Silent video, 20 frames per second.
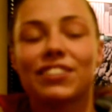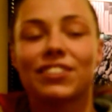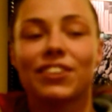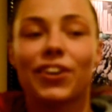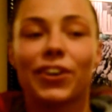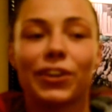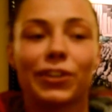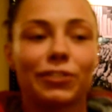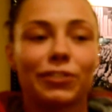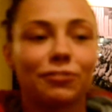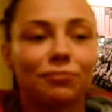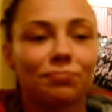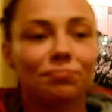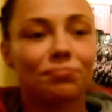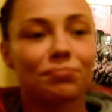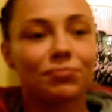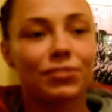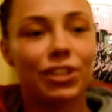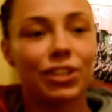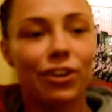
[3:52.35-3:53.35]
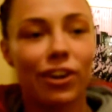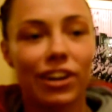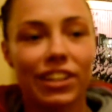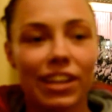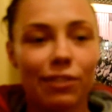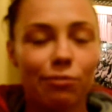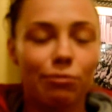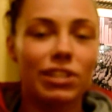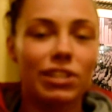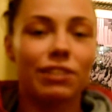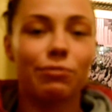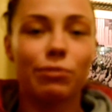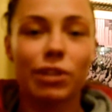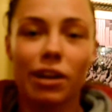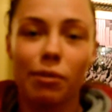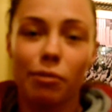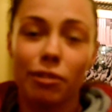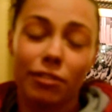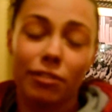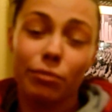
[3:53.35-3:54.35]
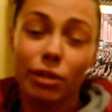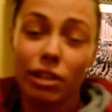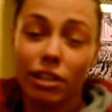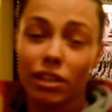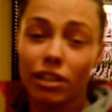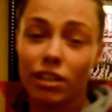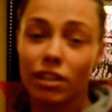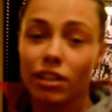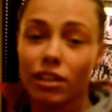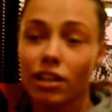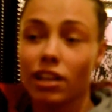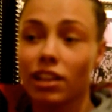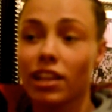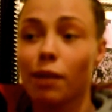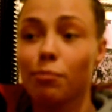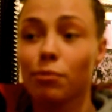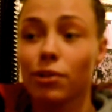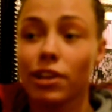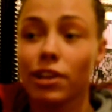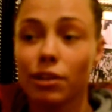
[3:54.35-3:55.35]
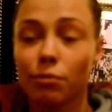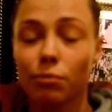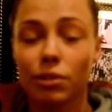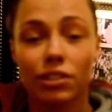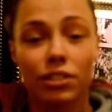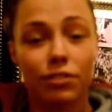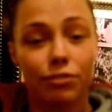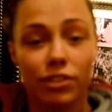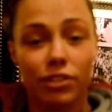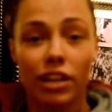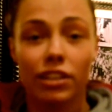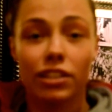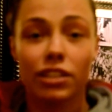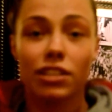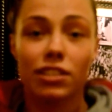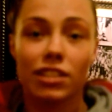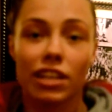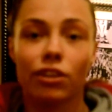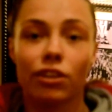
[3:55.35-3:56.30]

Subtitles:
So, and then we collaborated with different ideas.